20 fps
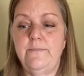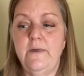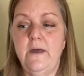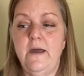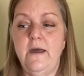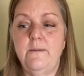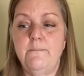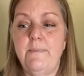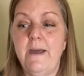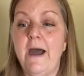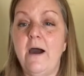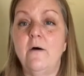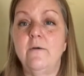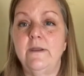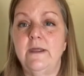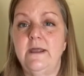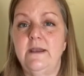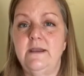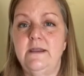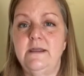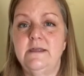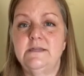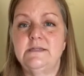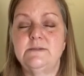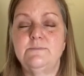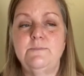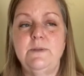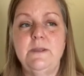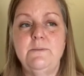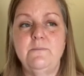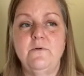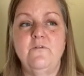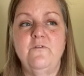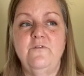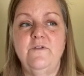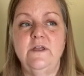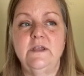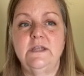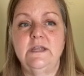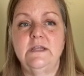about it, is people
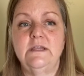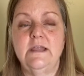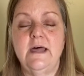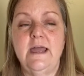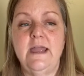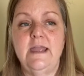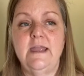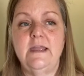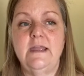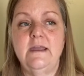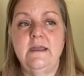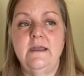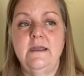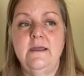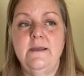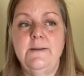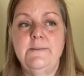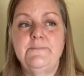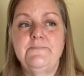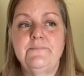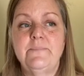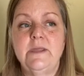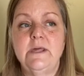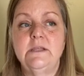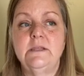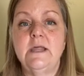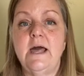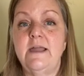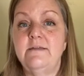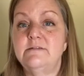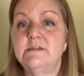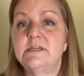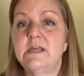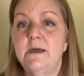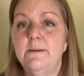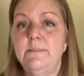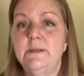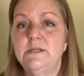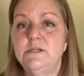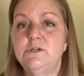feeling like life's
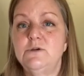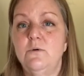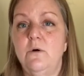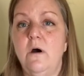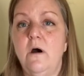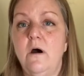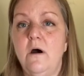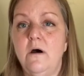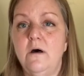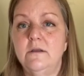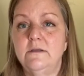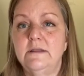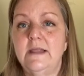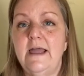coming to a halt.